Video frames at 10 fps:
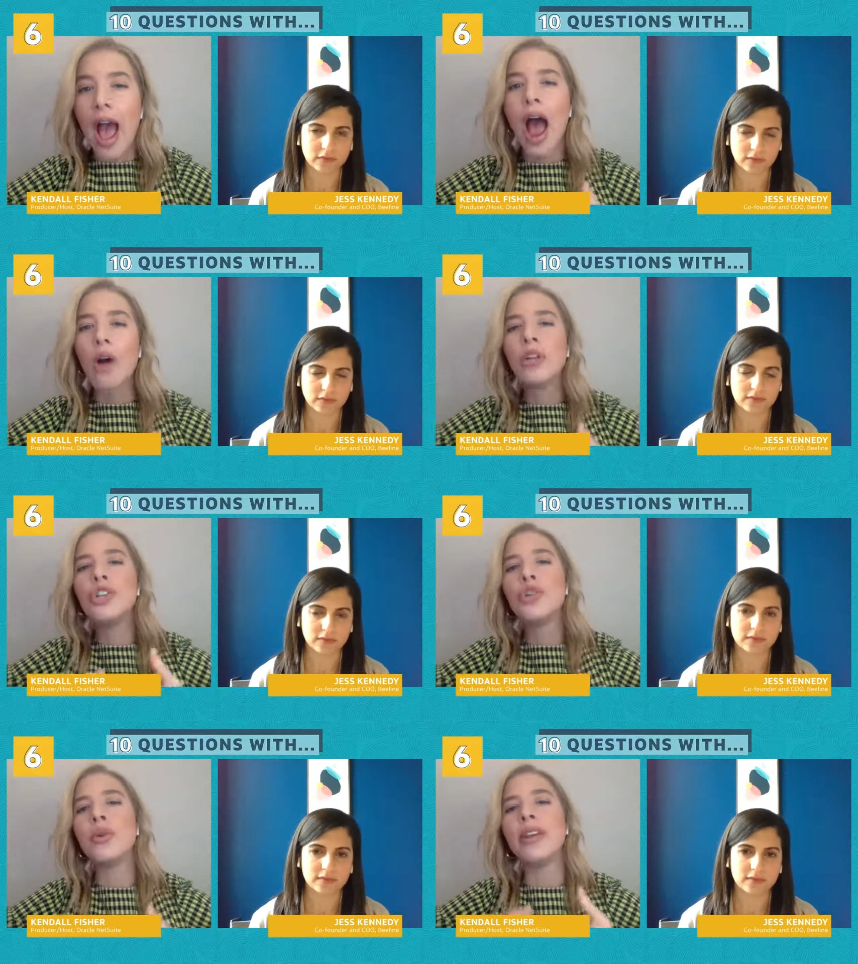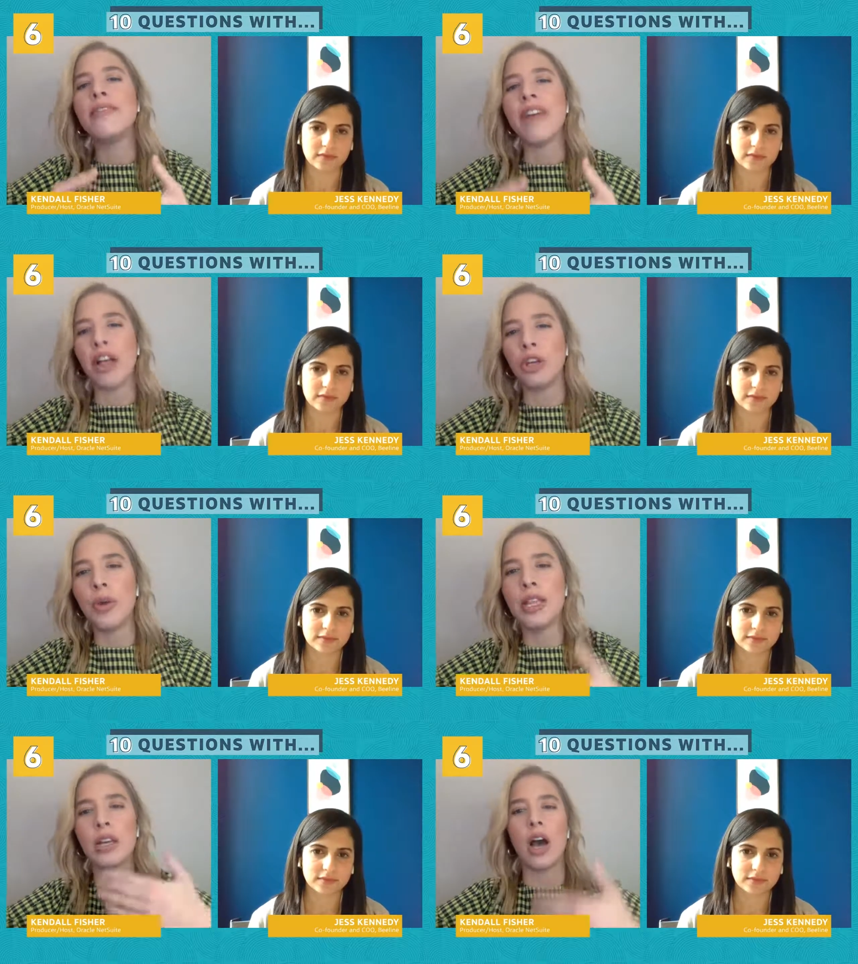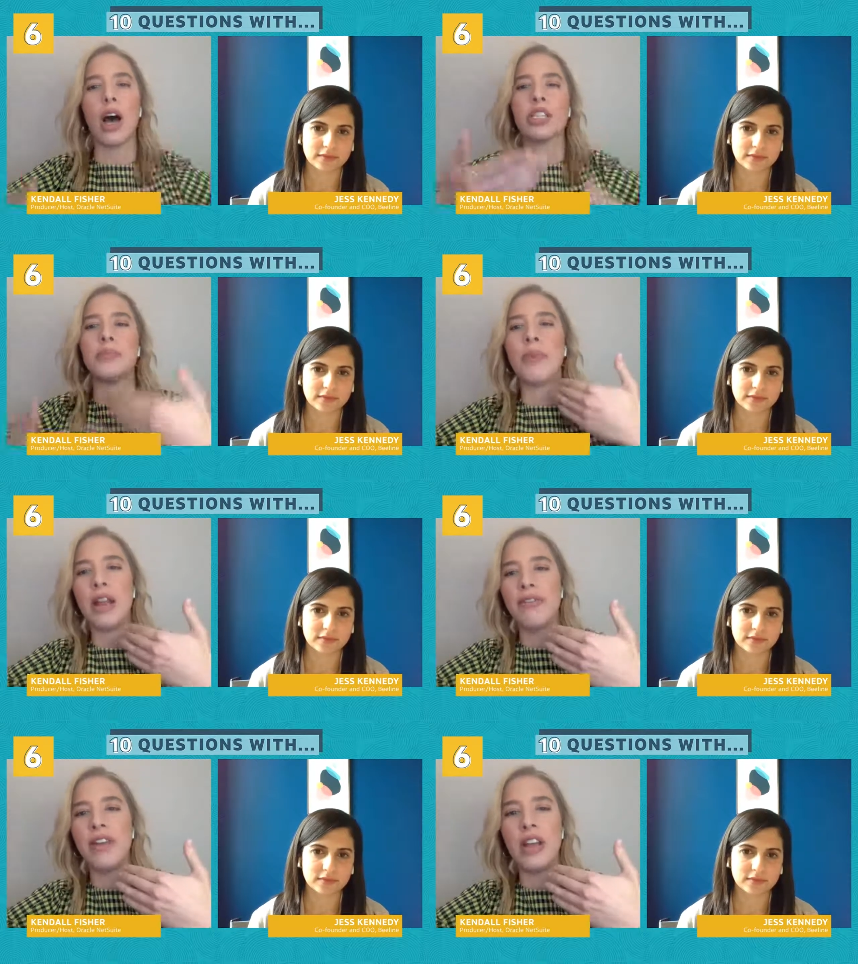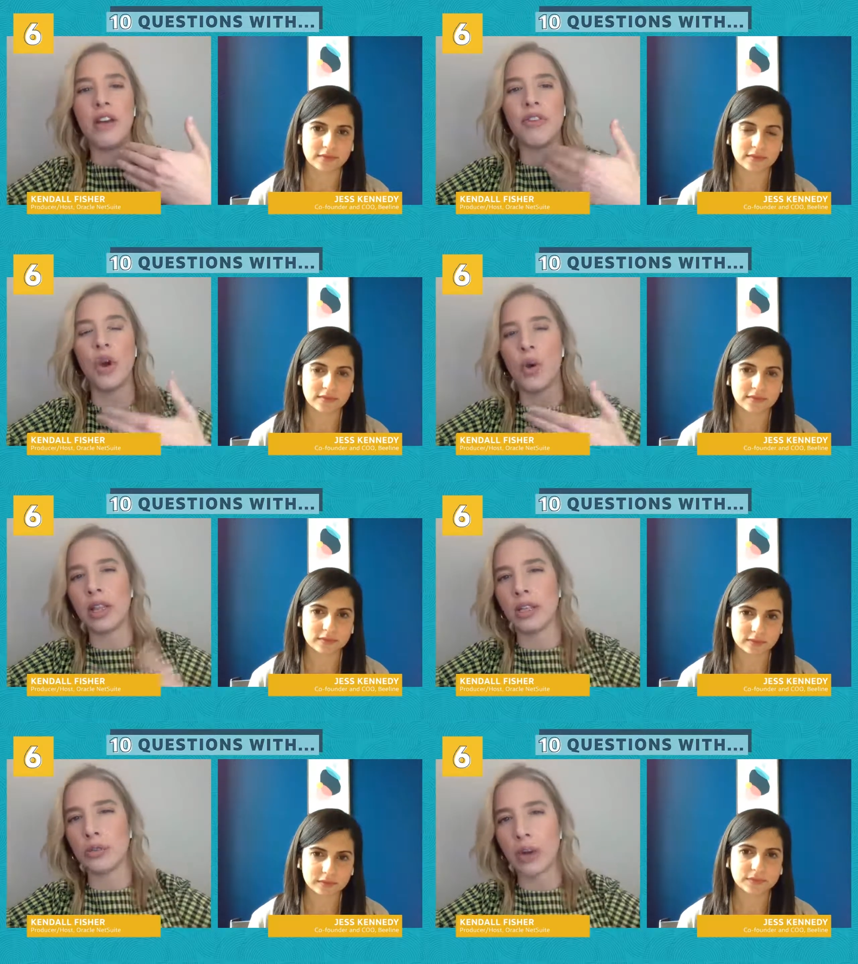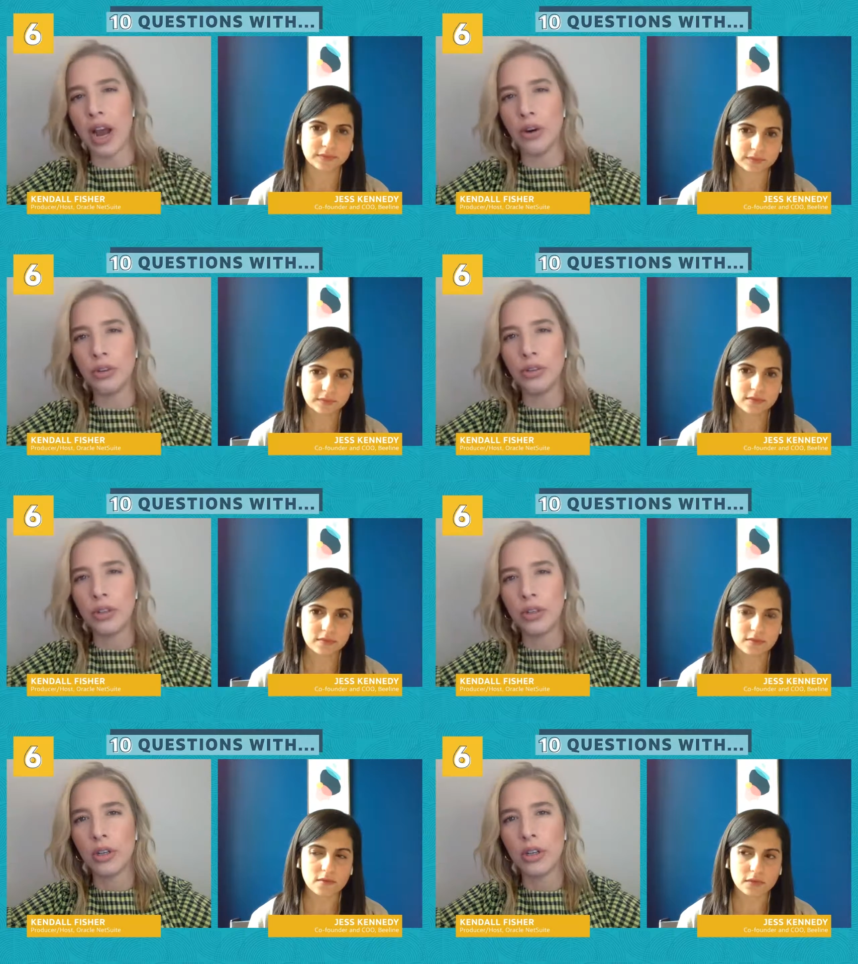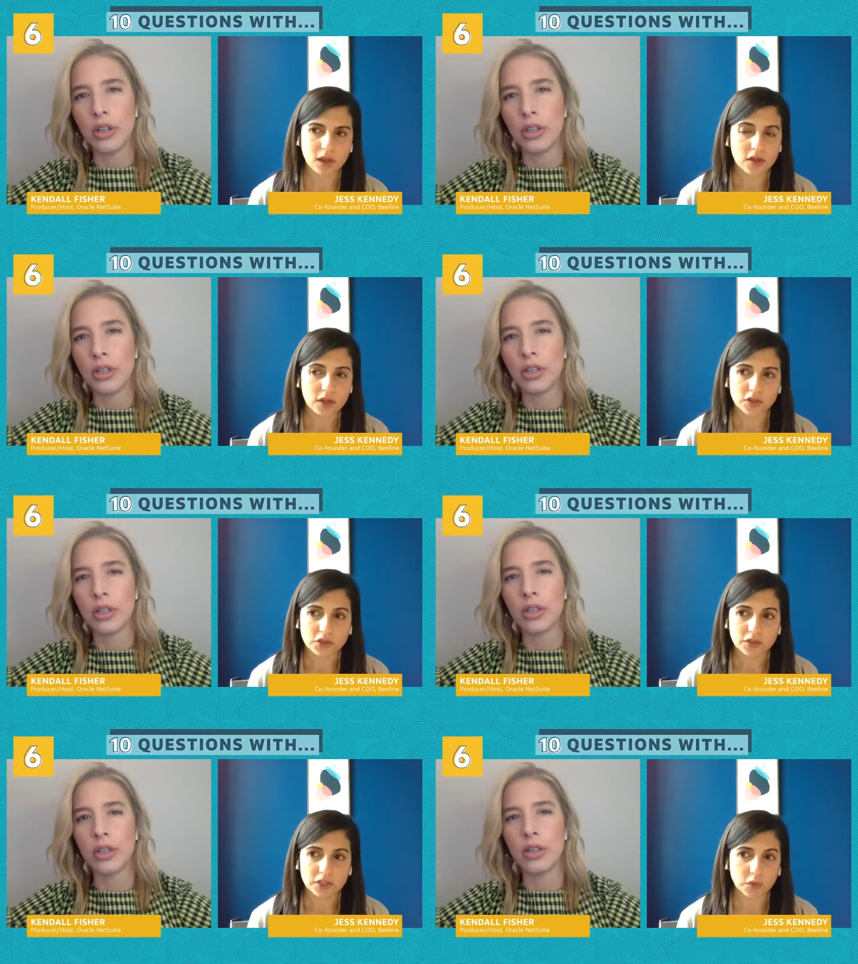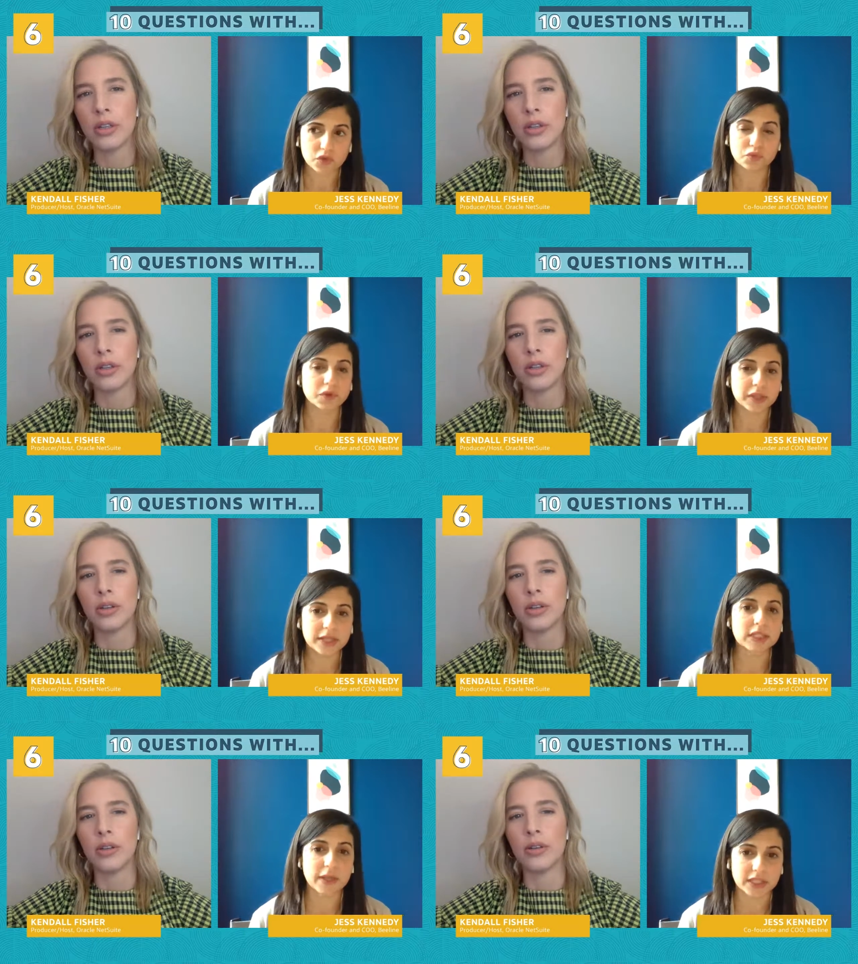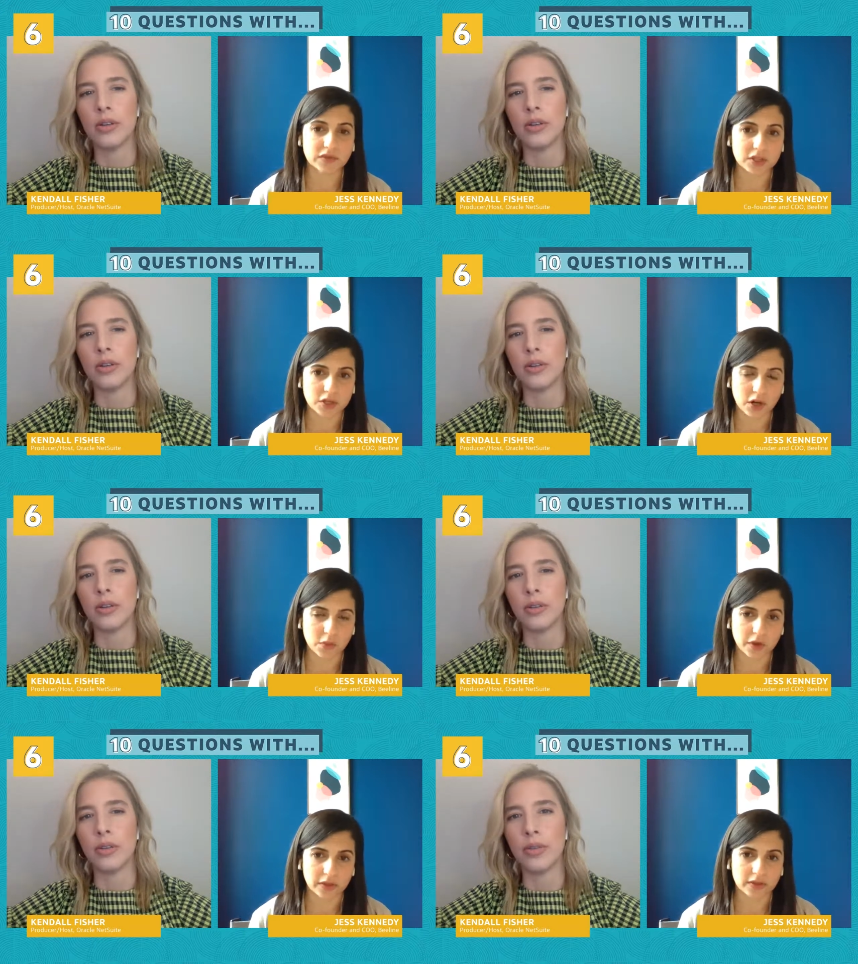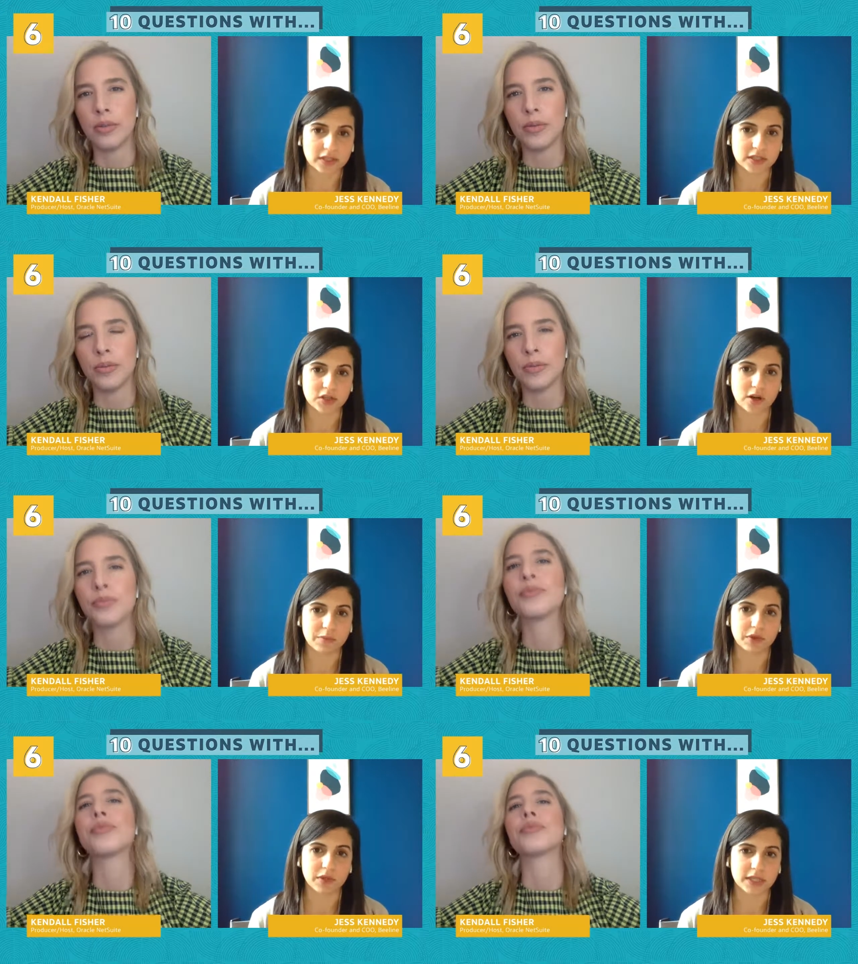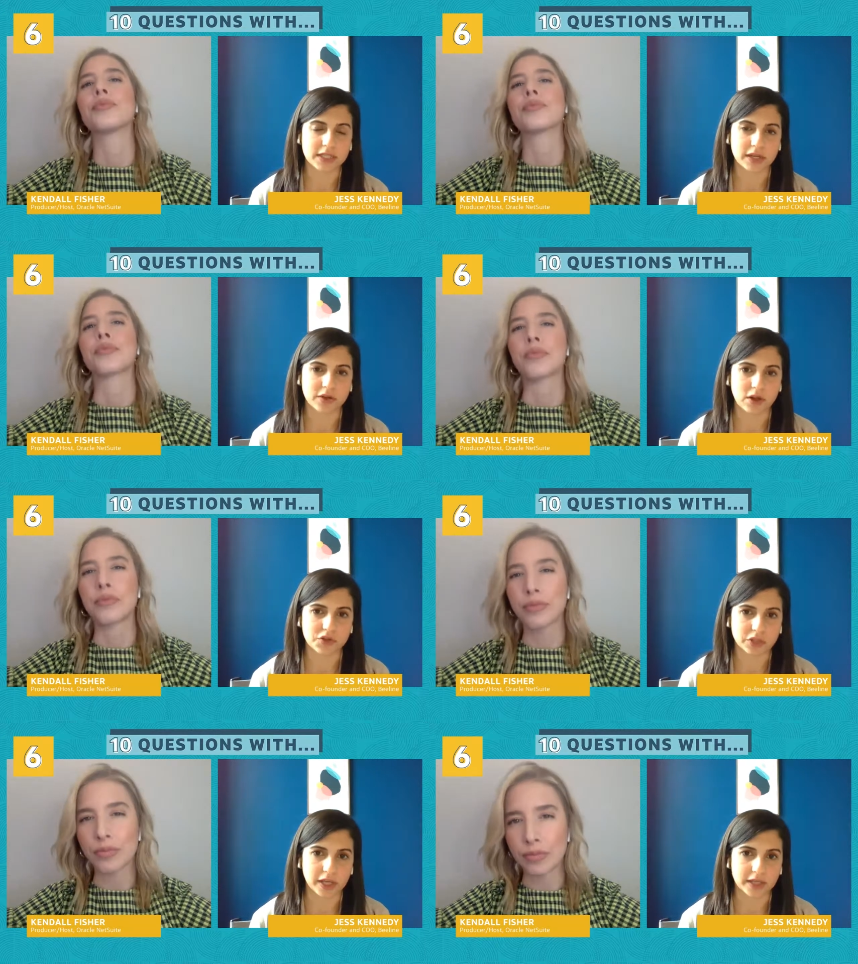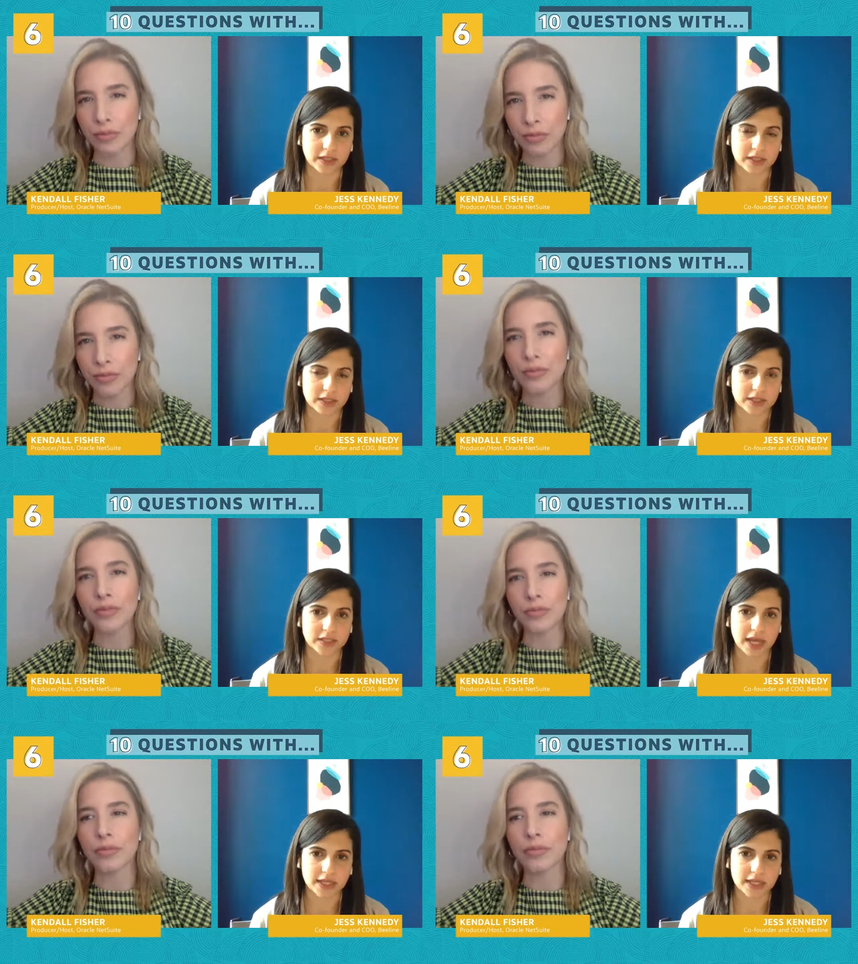Speaker 1: Mm-hmm. How did you evaluate the cost benefit of going this route?
Speaker 2: So it's really expensive to start with, to start building a technology like this, this